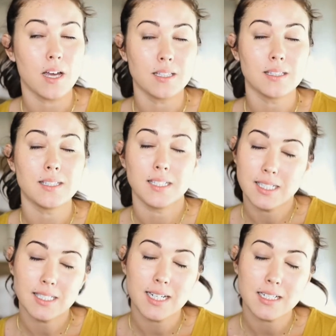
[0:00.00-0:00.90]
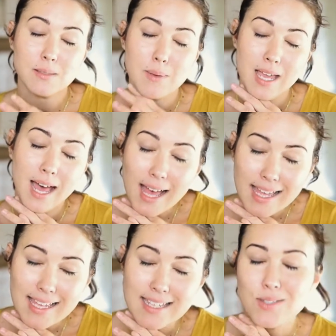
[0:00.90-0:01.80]
on statistics
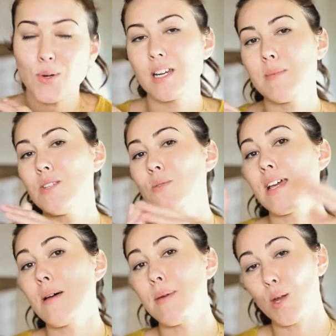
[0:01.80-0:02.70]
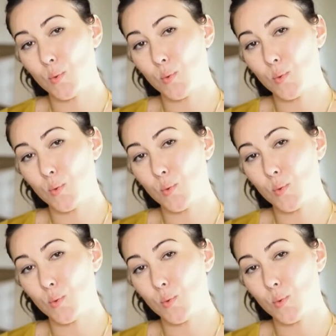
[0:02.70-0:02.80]
because you are going to be doing a big